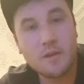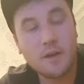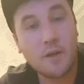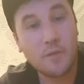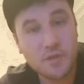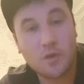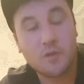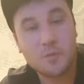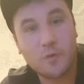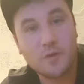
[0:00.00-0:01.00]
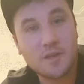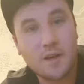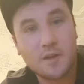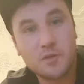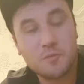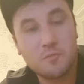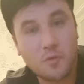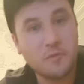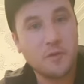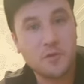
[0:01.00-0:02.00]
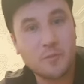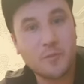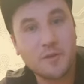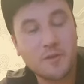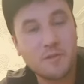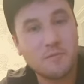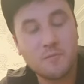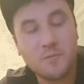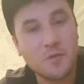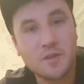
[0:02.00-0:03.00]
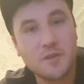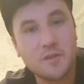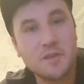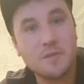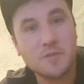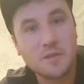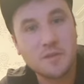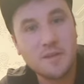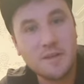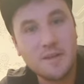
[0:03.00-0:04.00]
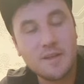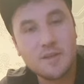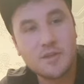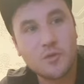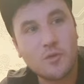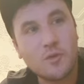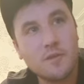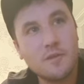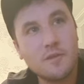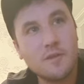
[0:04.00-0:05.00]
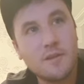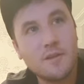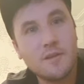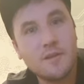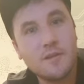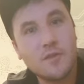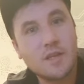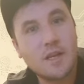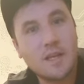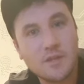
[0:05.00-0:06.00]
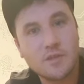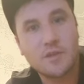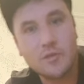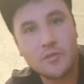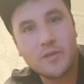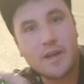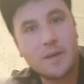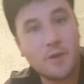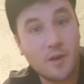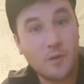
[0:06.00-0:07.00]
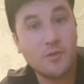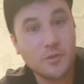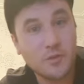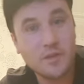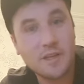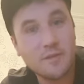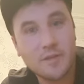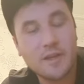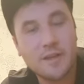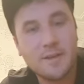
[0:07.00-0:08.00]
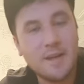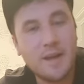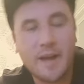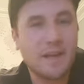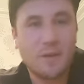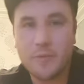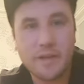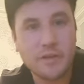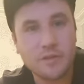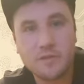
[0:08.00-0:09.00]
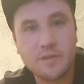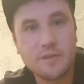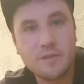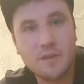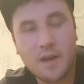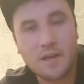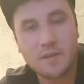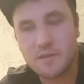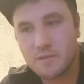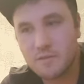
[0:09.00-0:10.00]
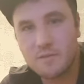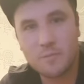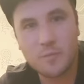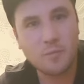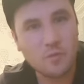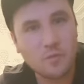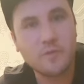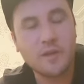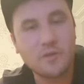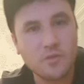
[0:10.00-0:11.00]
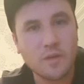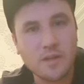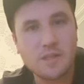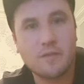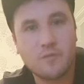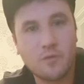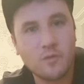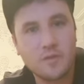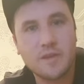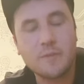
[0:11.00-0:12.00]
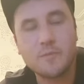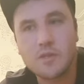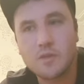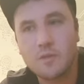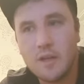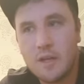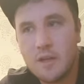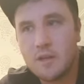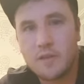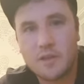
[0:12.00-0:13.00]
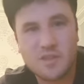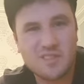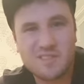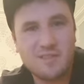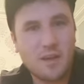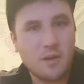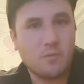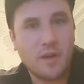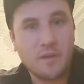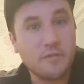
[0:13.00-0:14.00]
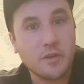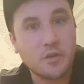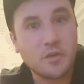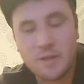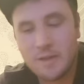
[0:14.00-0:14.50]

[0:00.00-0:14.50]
And the Scots boys catch more fish in the bung than most other teams. So there's a lesson to learn there about how long you should leave it there. I get impatient. I like to be moving, doing stuff all the time. So that's just how I fish.